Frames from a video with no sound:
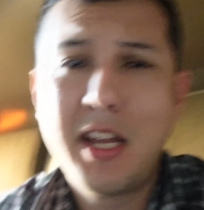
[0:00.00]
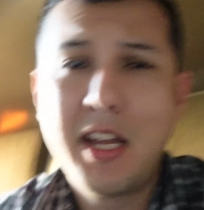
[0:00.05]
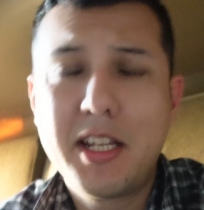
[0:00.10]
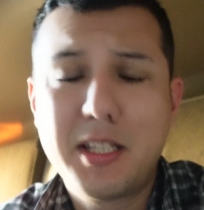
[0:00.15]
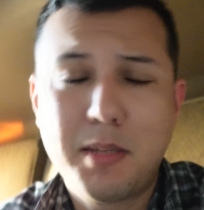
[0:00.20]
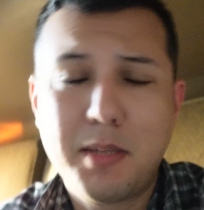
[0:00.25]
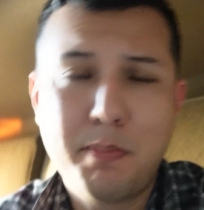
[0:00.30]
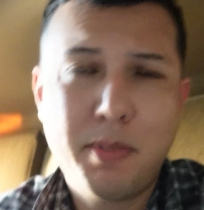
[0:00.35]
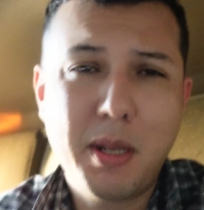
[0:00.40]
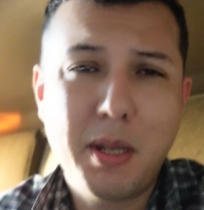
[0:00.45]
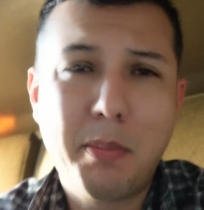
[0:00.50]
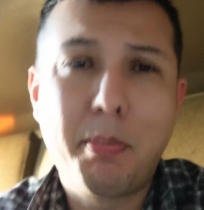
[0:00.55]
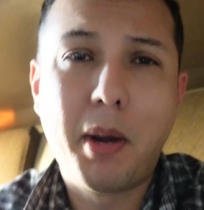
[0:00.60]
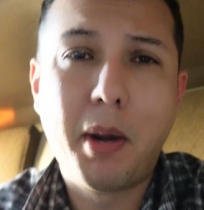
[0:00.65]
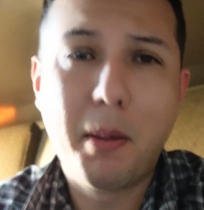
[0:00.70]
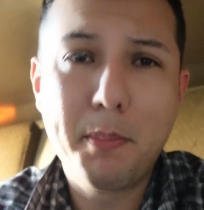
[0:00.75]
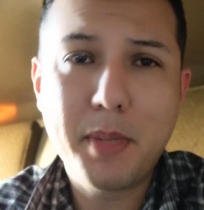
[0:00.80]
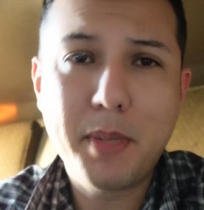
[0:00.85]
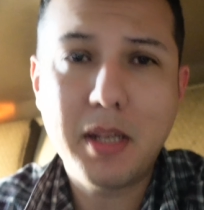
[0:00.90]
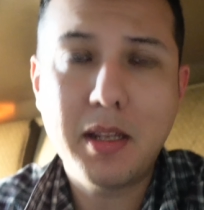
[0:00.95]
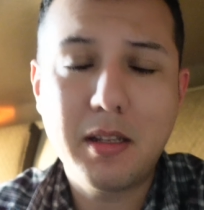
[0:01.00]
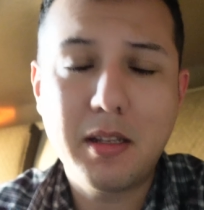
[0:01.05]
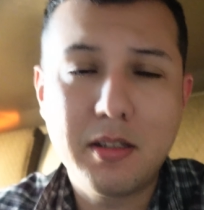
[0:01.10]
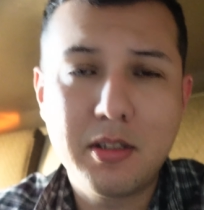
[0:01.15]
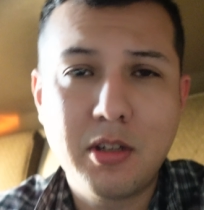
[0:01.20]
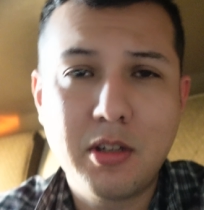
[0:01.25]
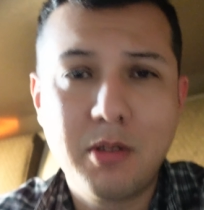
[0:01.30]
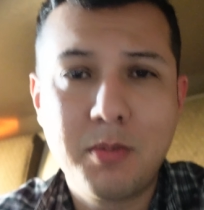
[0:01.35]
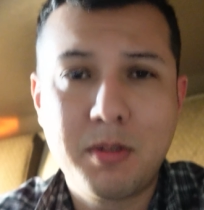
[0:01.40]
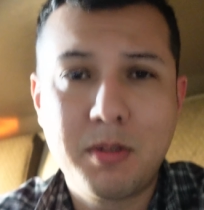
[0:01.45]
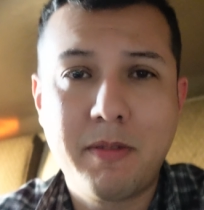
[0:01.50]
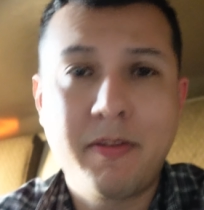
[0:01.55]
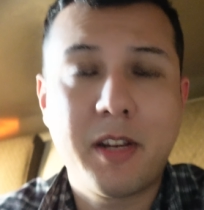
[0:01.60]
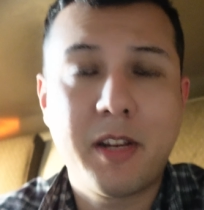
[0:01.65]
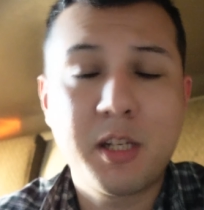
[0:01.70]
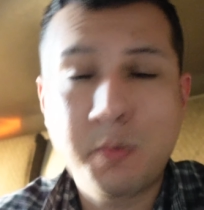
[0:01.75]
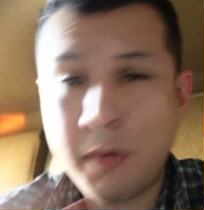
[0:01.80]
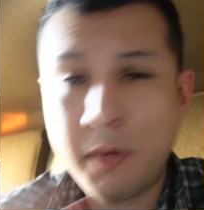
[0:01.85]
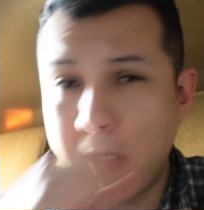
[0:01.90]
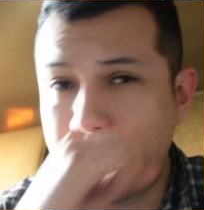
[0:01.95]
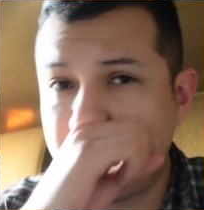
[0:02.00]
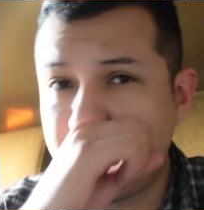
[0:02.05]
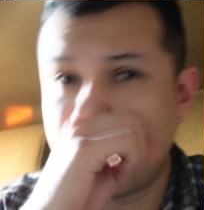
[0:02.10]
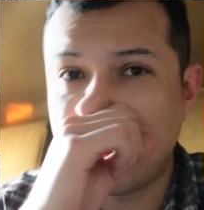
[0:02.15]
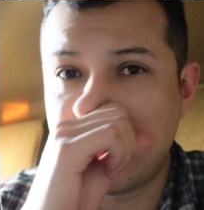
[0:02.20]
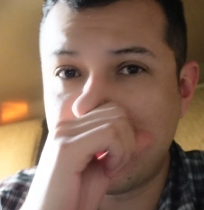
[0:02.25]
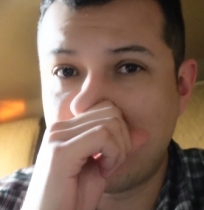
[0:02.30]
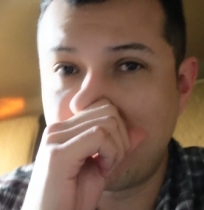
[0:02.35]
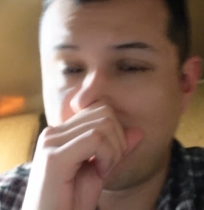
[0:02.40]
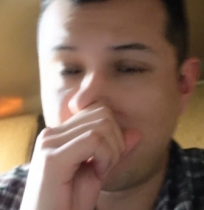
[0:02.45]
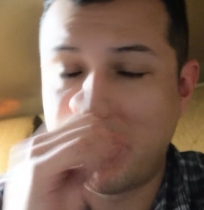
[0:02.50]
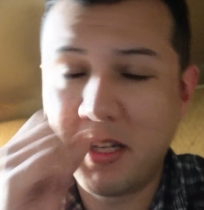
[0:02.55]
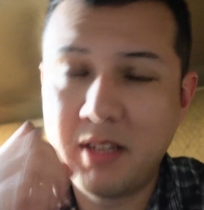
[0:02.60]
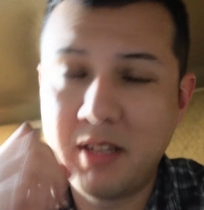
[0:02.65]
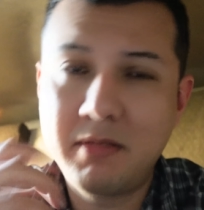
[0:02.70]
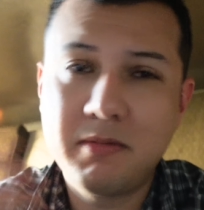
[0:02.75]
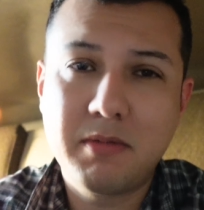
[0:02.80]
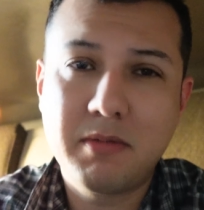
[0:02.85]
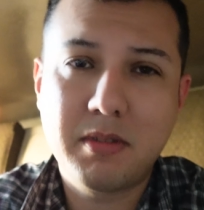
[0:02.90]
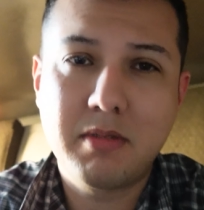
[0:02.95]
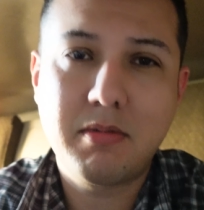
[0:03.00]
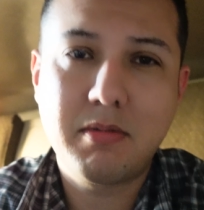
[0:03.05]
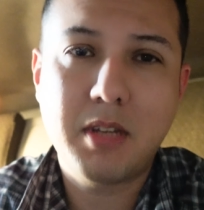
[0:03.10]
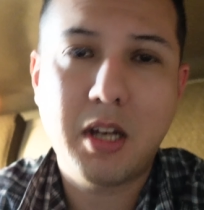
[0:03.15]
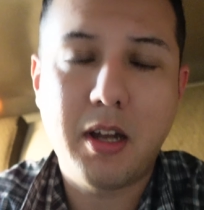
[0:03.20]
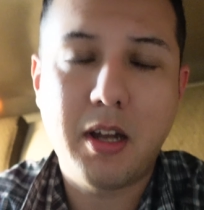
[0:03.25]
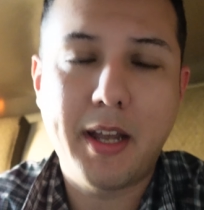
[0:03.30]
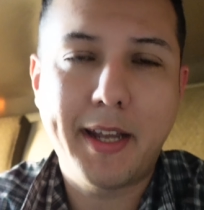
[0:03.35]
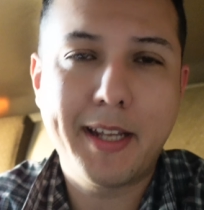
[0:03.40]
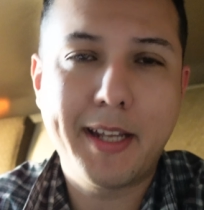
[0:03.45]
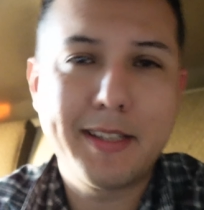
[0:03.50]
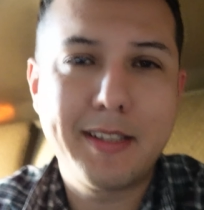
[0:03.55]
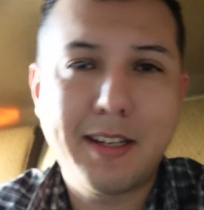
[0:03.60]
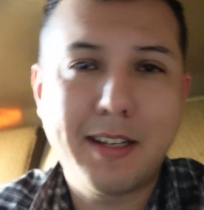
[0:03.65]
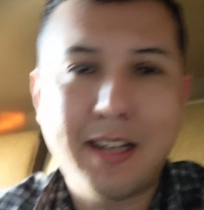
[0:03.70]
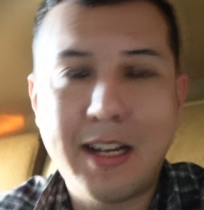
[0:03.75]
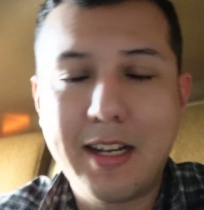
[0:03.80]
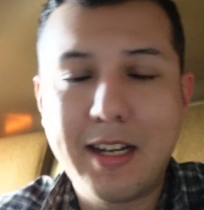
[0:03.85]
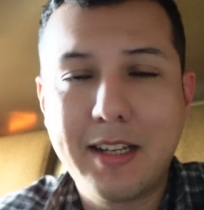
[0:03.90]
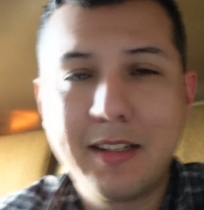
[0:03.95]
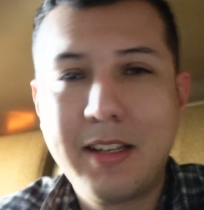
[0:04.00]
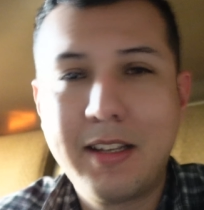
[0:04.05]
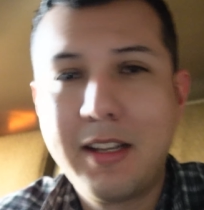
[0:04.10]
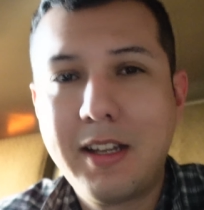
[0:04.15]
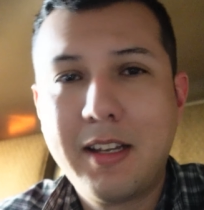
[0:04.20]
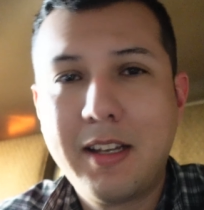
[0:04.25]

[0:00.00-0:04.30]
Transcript: it's a bit bumpy in terms of experience, but you know, I guess it kind of